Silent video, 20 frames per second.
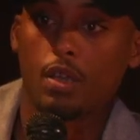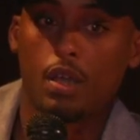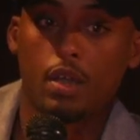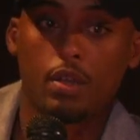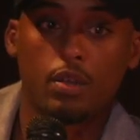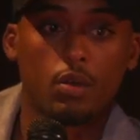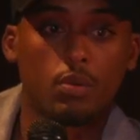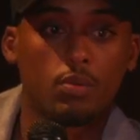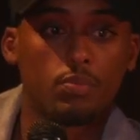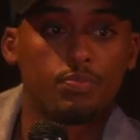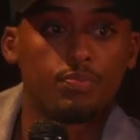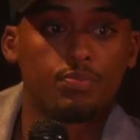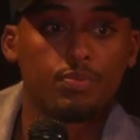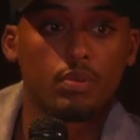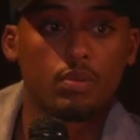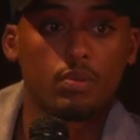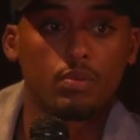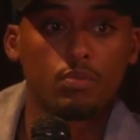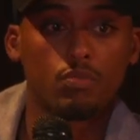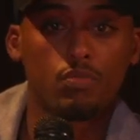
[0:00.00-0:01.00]
I don't
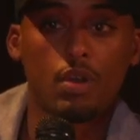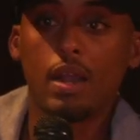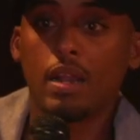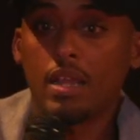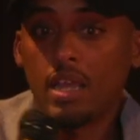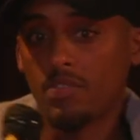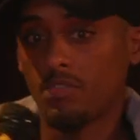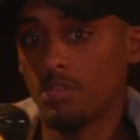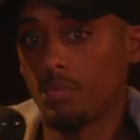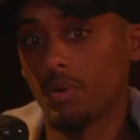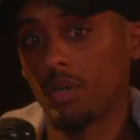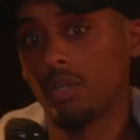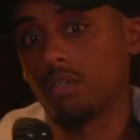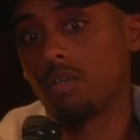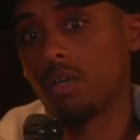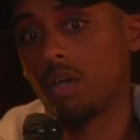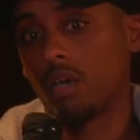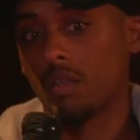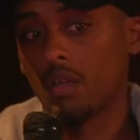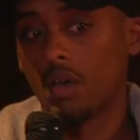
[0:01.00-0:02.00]
rally everybody
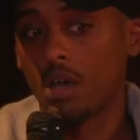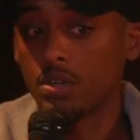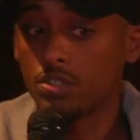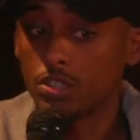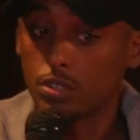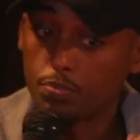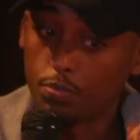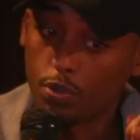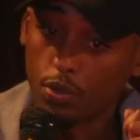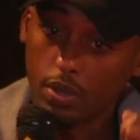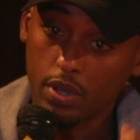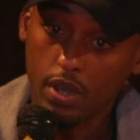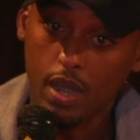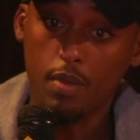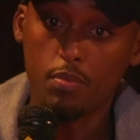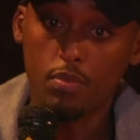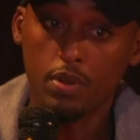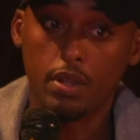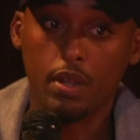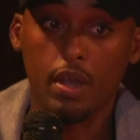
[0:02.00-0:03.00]
together. I just put a
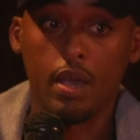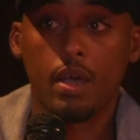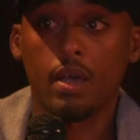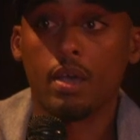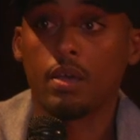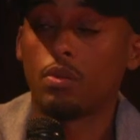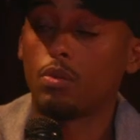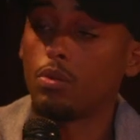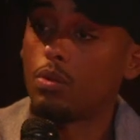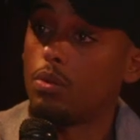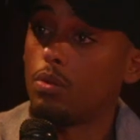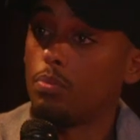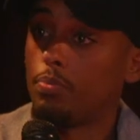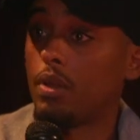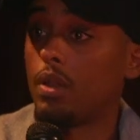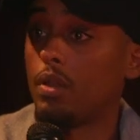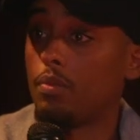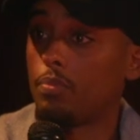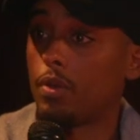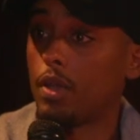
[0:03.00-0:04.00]
camera in their hand or a
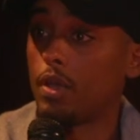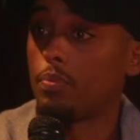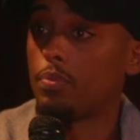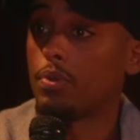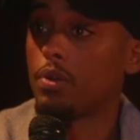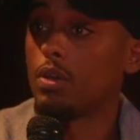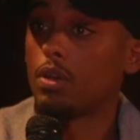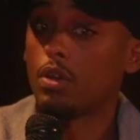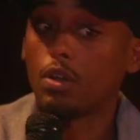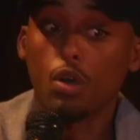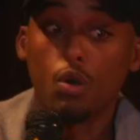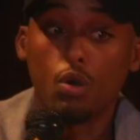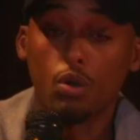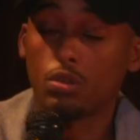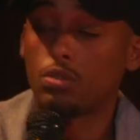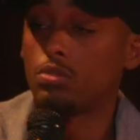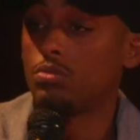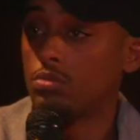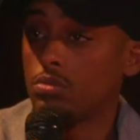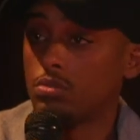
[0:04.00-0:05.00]
pen and paper
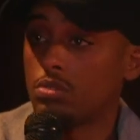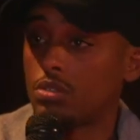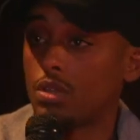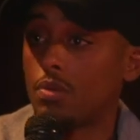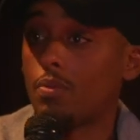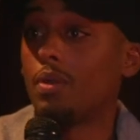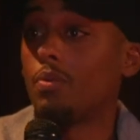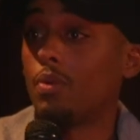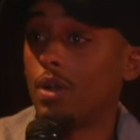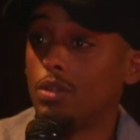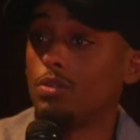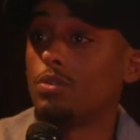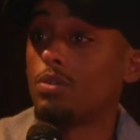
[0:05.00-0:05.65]
or something